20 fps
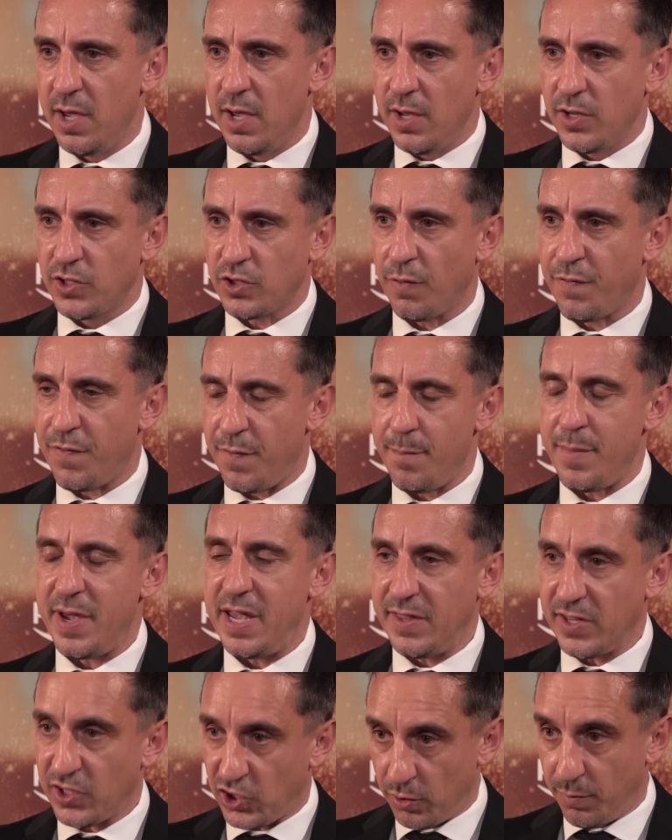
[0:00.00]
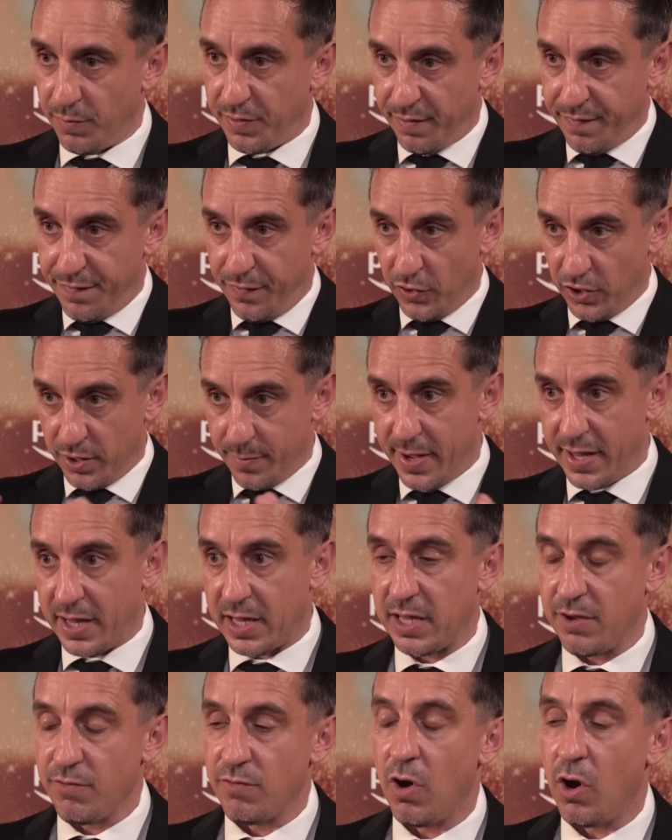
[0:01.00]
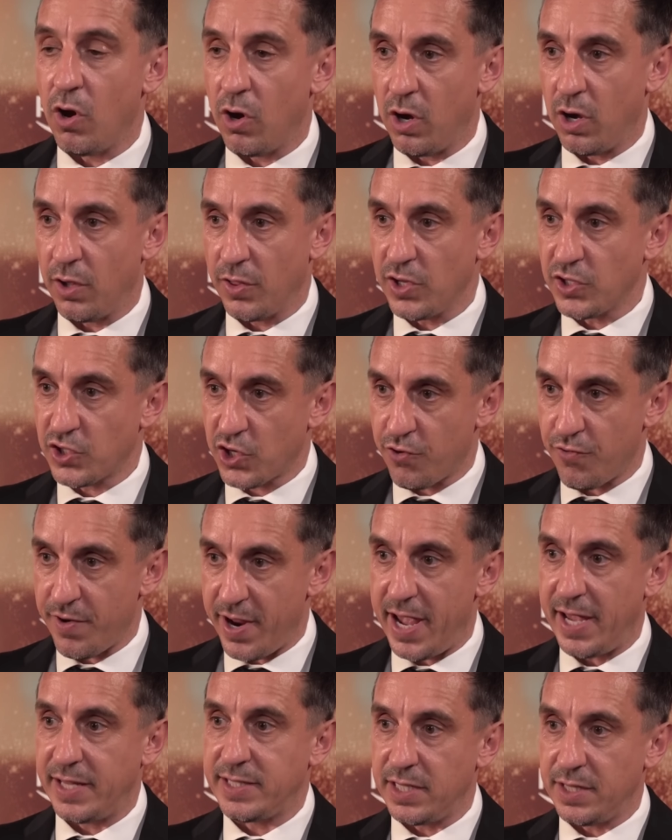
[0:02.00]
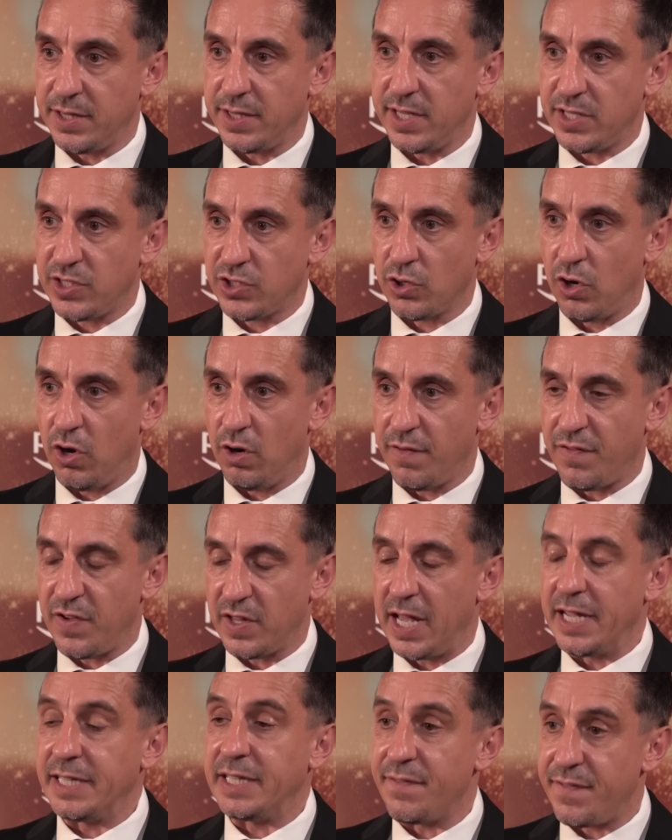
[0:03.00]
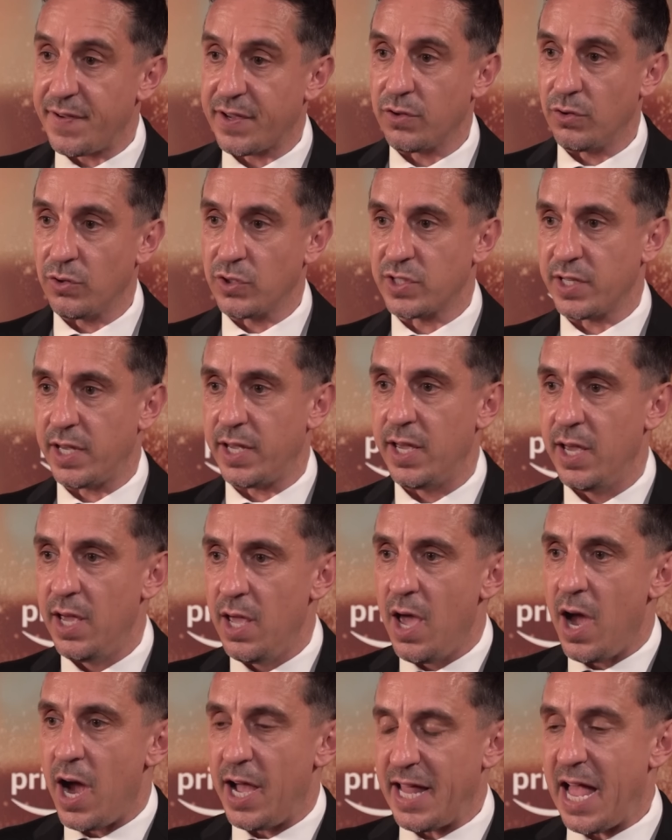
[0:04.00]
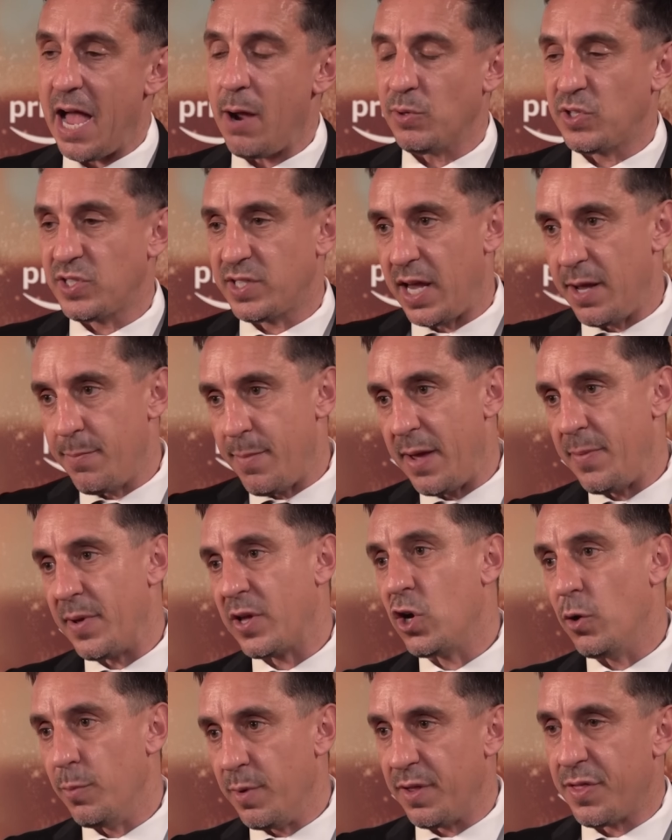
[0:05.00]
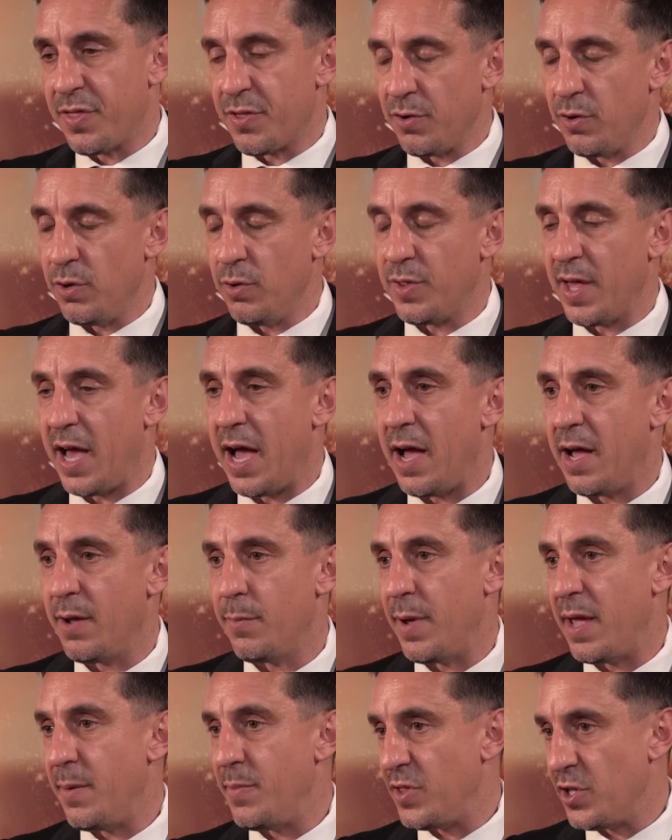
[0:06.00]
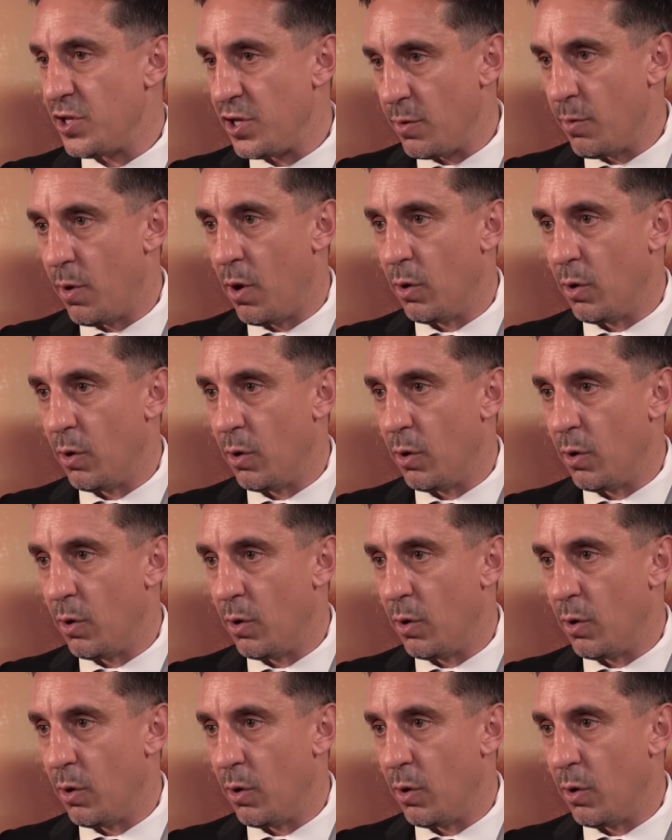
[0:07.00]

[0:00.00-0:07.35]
So for me, there's something fundamentally wrong that's creating this sort of, if you like, difficulty. And I would say maybe coming through that, maybe the new